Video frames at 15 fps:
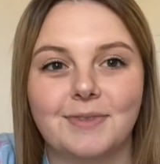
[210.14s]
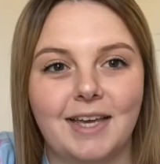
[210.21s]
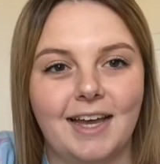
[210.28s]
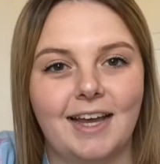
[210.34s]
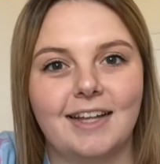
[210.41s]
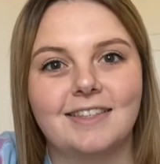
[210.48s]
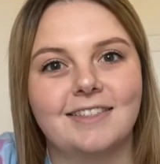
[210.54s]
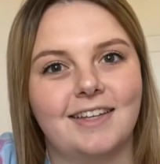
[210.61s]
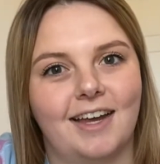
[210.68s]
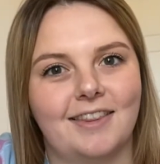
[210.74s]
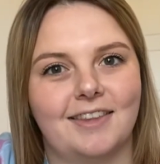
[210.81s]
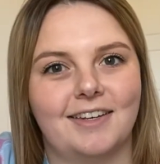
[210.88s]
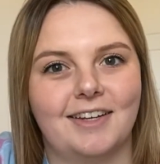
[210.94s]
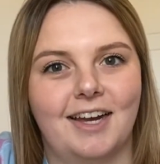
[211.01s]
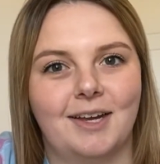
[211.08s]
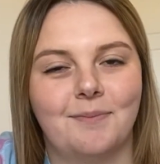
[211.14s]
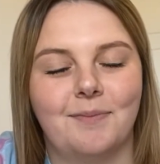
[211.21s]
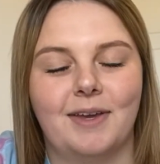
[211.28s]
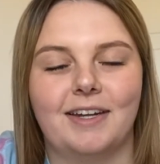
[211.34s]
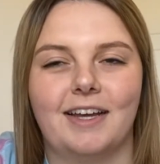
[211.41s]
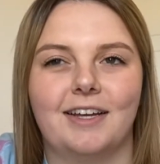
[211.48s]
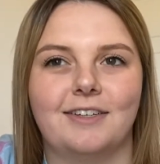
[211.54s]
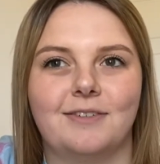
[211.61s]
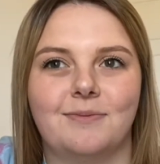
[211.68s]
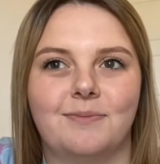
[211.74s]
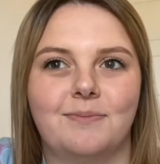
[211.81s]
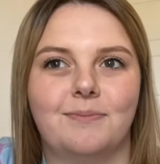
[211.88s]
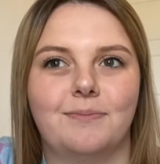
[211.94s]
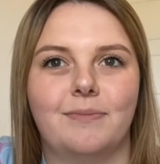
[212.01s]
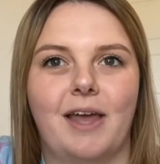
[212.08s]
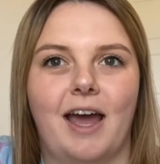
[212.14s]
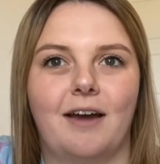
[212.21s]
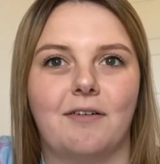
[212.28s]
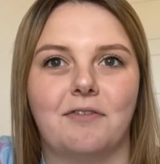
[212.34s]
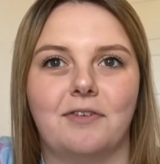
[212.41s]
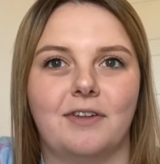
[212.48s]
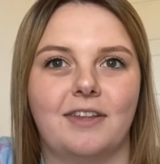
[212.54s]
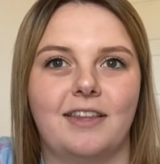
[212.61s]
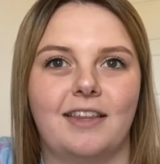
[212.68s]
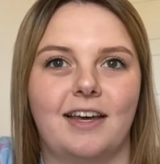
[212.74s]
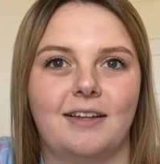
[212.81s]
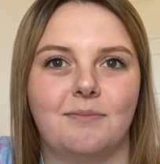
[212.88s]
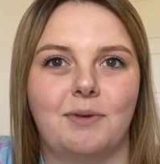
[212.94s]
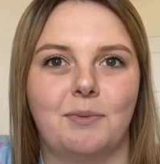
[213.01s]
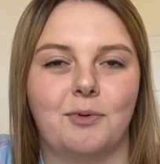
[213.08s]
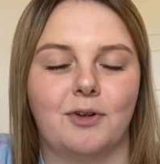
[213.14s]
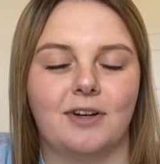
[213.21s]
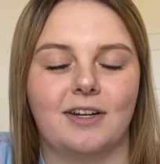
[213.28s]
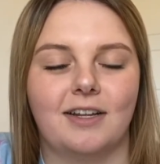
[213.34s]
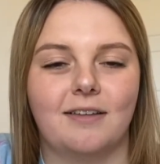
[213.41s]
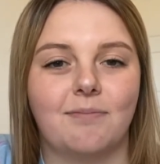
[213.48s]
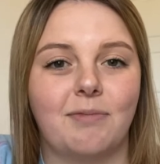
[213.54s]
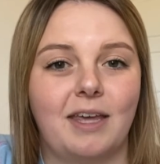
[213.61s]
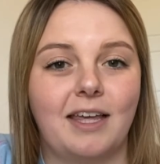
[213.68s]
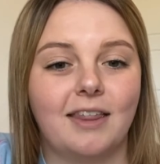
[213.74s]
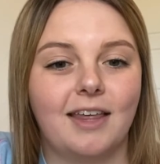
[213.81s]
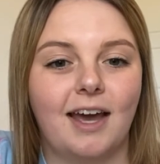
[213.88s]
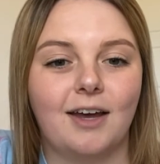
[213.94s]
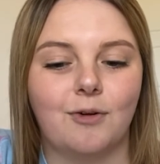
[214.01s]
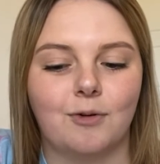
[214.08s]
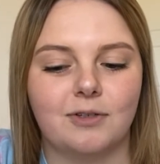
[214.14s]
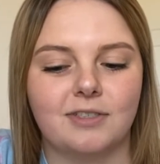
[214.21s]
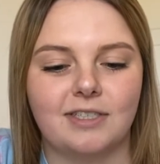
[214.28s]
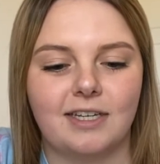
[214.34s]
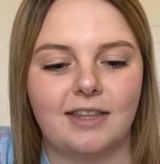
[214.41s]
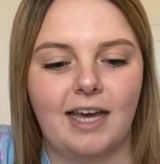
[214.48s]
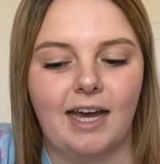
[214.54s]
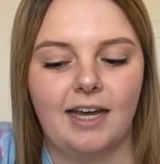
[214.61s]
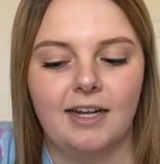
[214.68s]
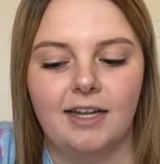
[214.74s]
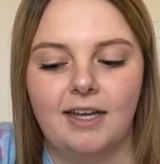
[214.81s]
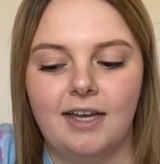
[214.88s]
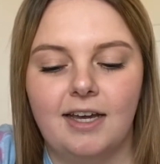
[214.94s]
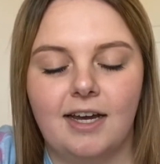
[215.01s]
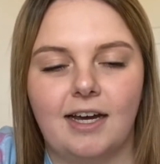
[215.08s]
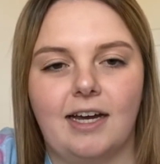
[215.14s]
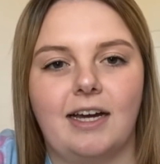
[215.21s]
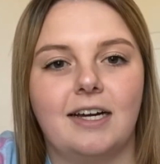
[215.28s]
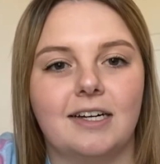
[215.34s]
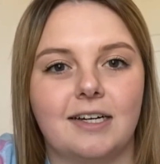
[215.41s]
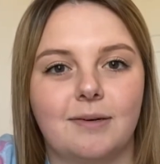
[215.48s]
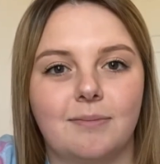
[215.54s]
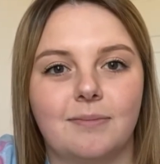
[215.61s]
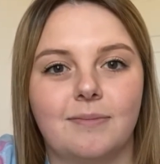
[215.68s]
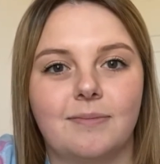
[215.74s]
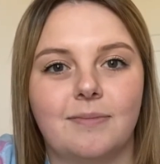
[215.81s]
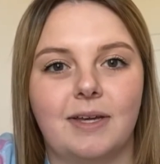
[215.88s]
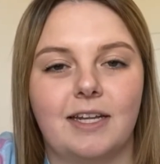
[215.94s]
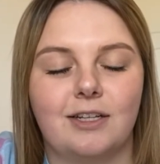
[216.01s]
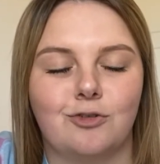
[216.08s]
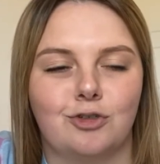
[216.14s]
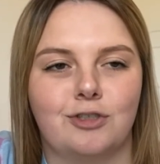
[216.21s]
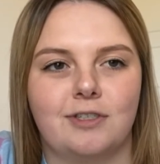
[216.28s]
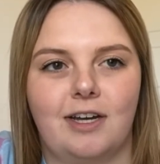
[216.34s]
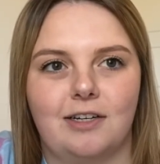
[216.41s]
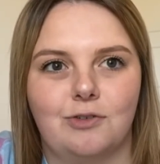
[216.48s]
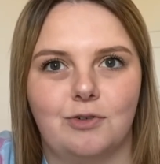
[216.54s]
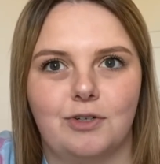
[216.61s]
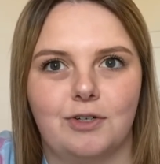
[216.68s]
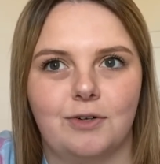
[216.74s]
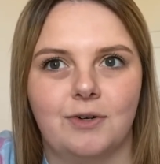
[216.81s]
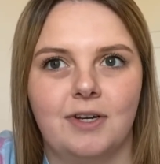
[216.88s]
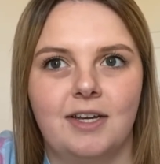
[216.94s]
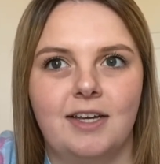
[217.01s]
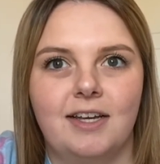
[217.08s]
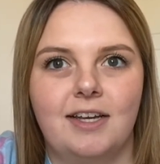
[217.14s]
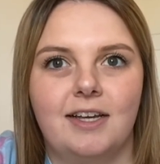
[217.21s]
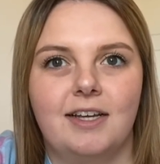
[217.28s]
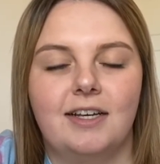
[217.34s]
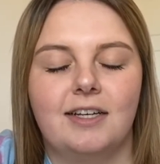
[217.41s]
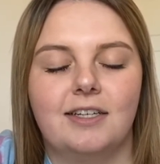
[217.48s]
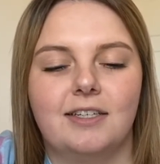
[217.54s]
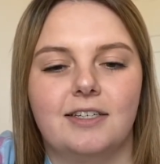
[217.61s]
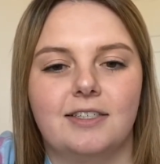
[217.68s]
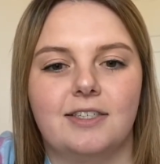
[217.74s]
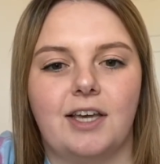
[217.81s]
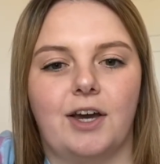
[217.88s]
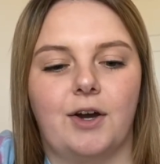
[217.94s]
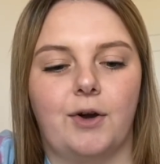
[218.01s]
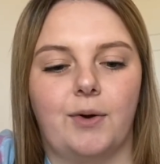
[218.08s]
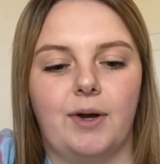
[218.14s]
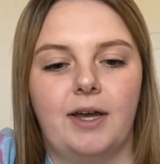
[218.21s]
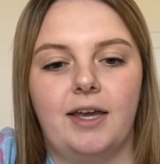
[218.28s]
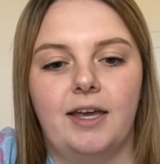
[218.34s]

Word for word: it's not the time. And I have a feeling that people are going to think that or say that. Um, and it's just not true. So